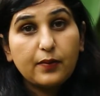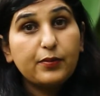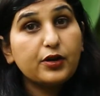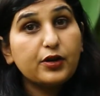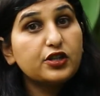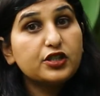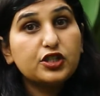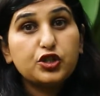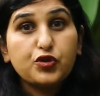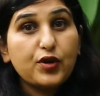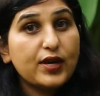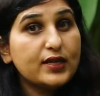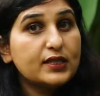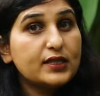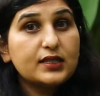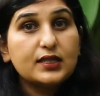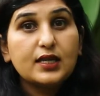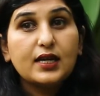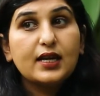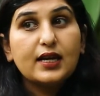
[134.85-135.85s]
Because
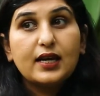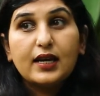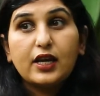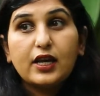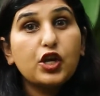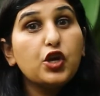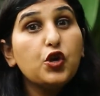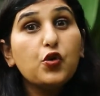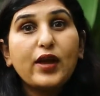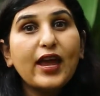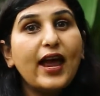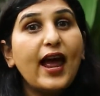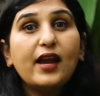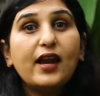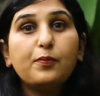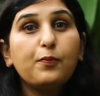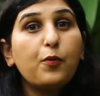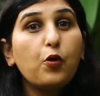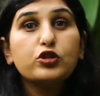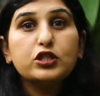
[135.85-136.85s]
stress, you
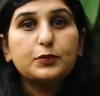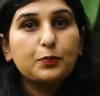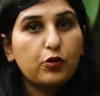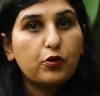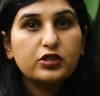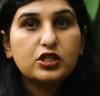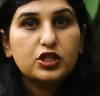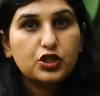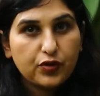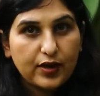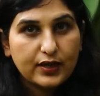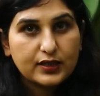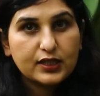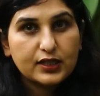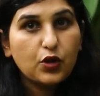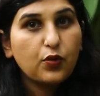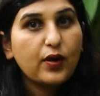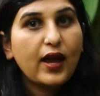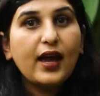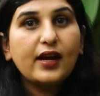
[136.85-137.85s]
can't postpone stress.
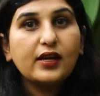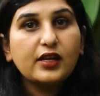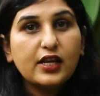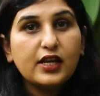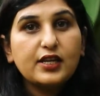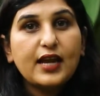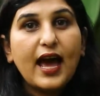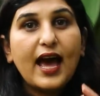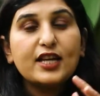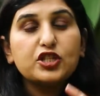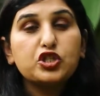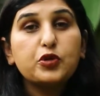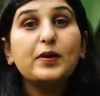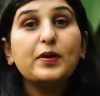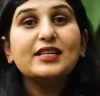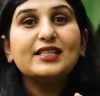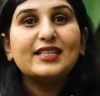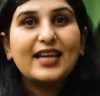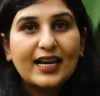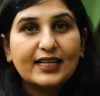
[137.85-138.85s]
You can't, it has to be
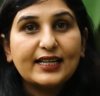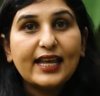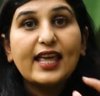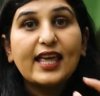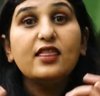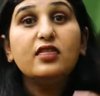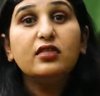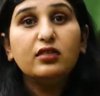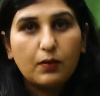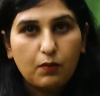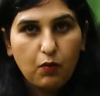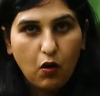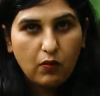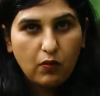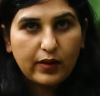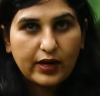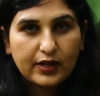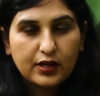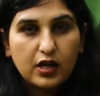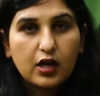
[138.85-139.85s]
dealt in the
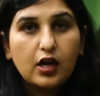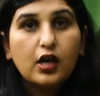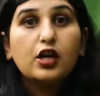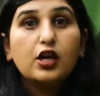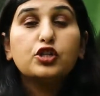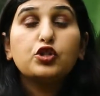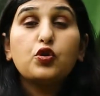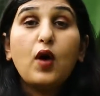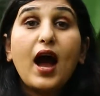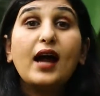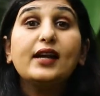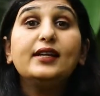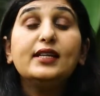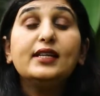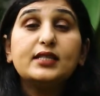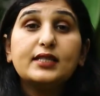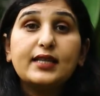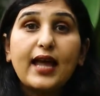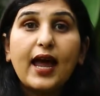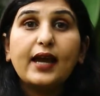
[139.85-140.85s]
moment. So
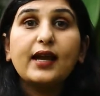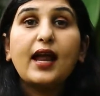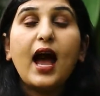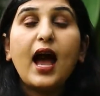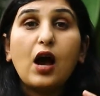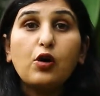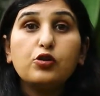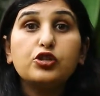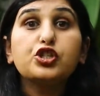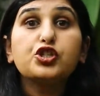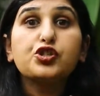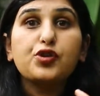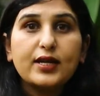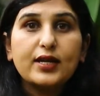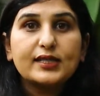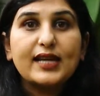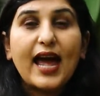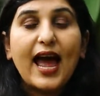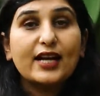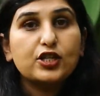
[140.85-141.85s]
understand how
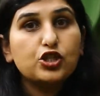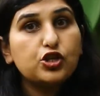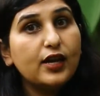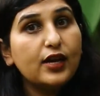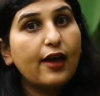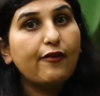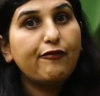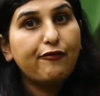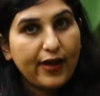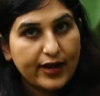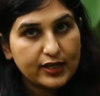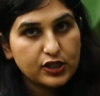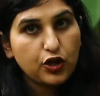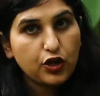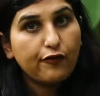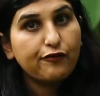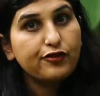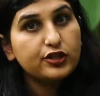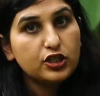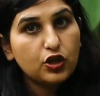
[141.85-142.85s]
stress actually affects
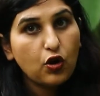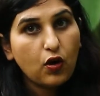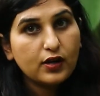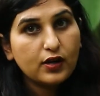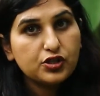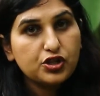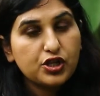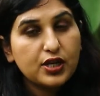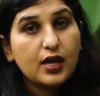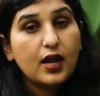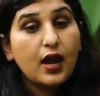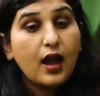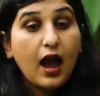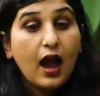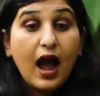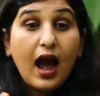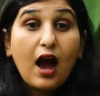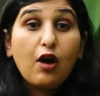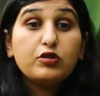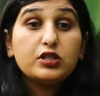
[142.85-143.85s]
your physiology,
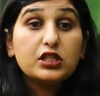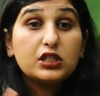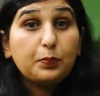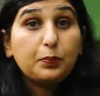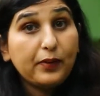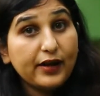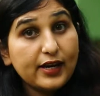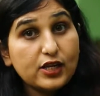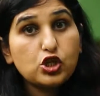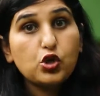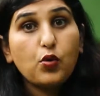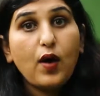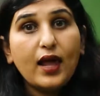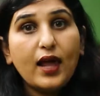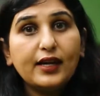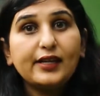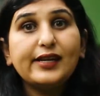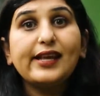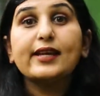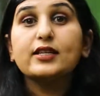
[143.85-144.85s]
how
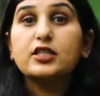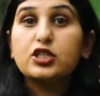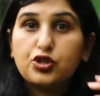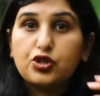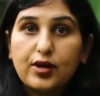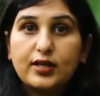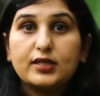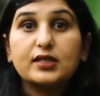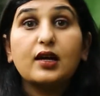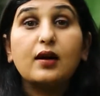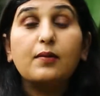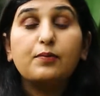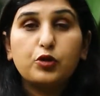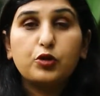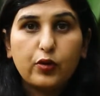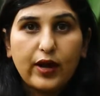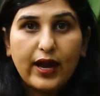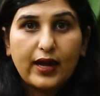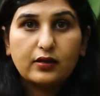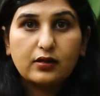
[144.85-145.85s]
spirituality and stress come
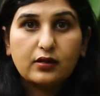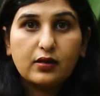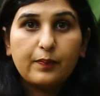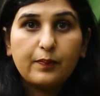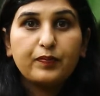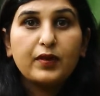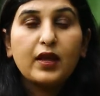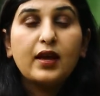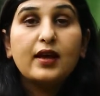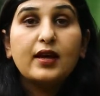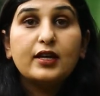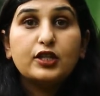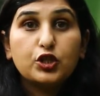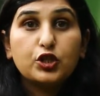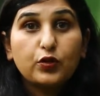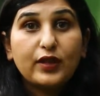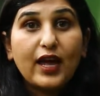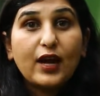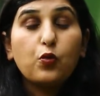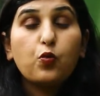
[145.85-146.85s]
together
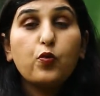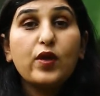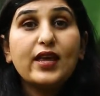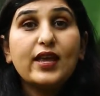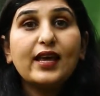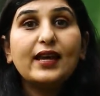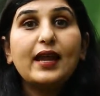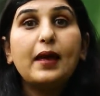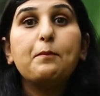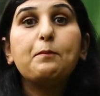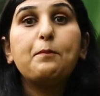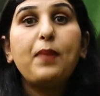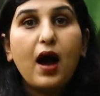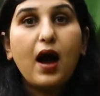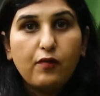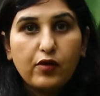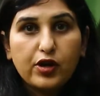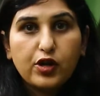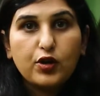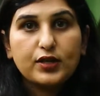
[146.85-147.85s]
so that we can
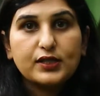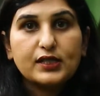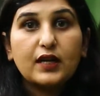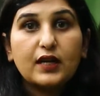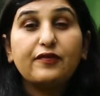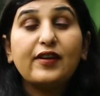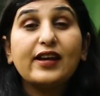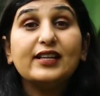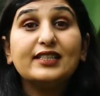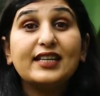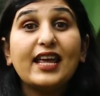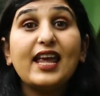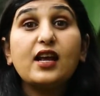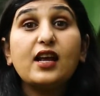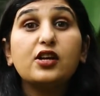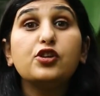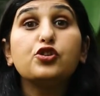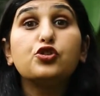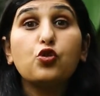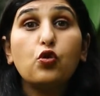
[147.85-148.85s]
empower yourself and take
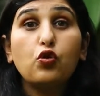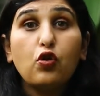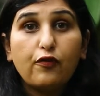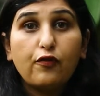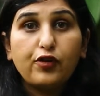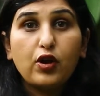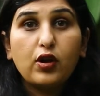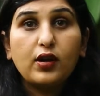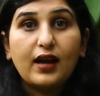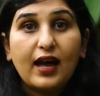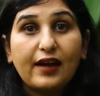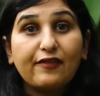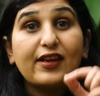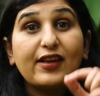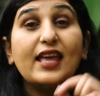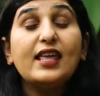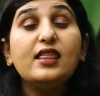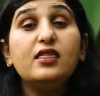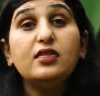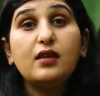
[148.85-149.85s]
control of your life
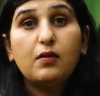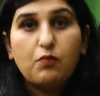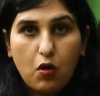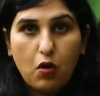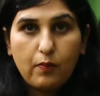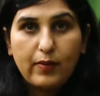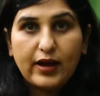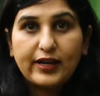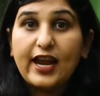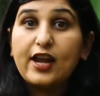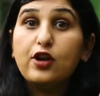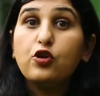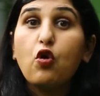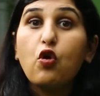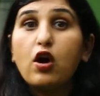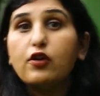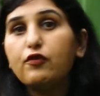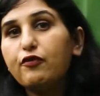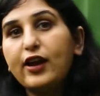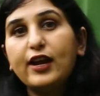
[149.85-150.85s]
in the moment and
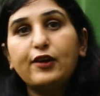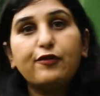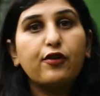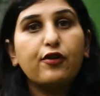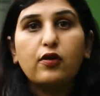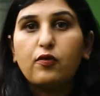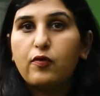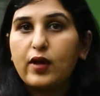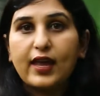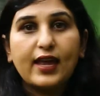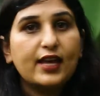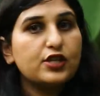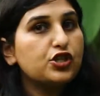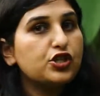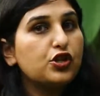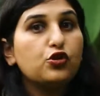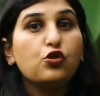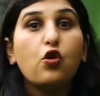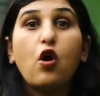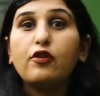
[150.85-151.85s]
not wait for a
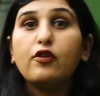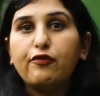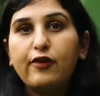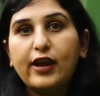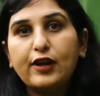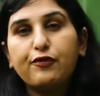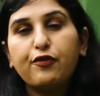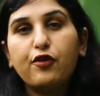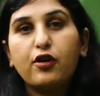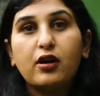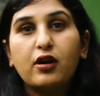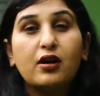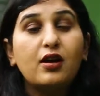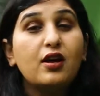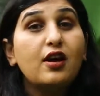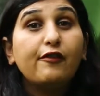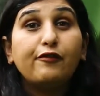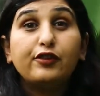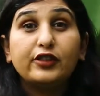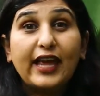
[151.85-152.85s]
vacation, not wait for
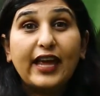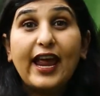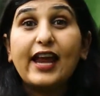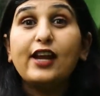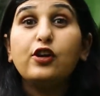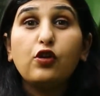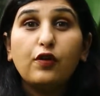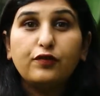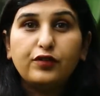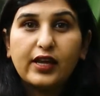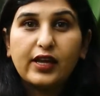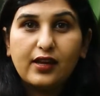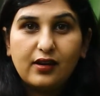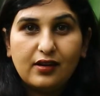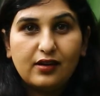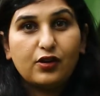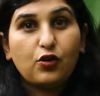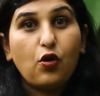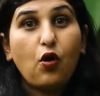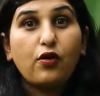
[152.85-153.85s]
the end of the
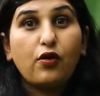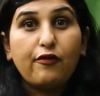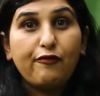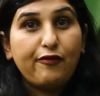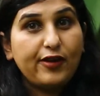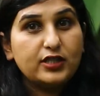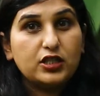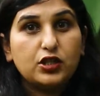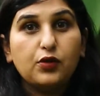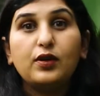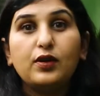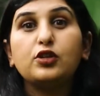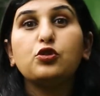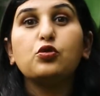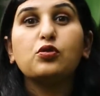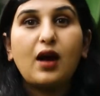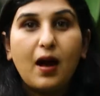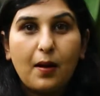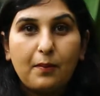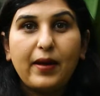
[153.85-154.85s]
year or a festival to
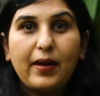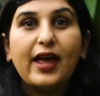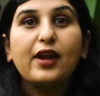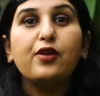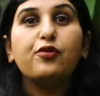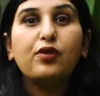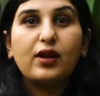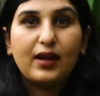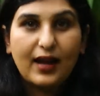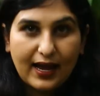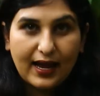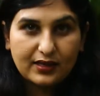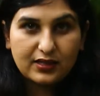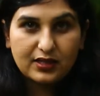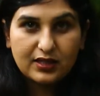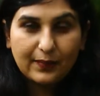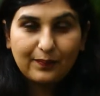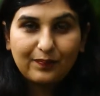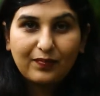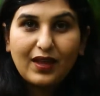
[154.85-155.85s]
come and
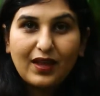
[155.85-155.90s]
relax.